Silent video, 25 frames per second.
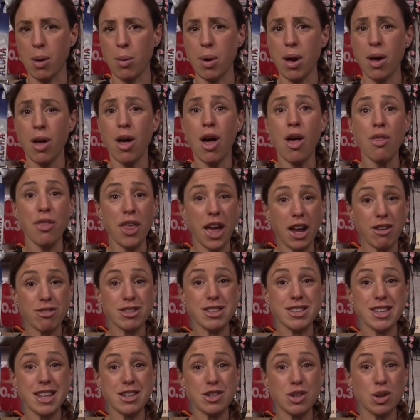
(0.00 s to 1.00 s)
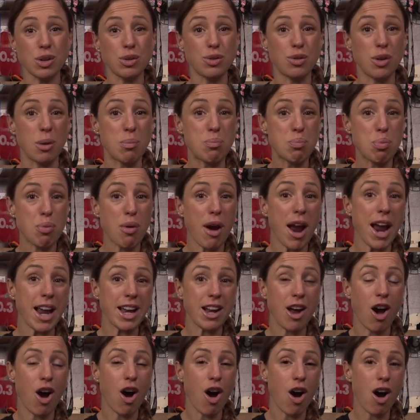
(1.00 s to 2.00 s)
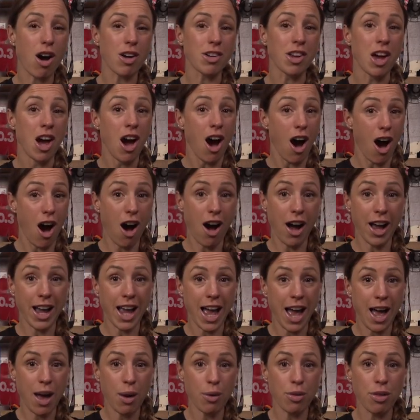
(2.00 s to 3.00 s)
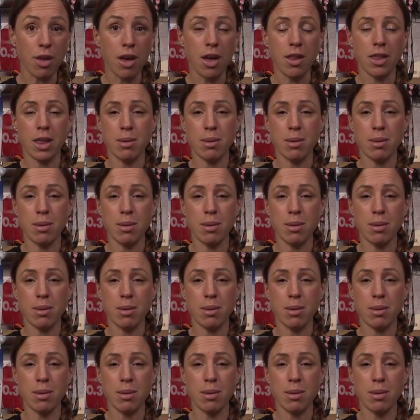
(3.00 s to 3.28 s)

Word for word: Well, they are essential for brain, heart, eye health.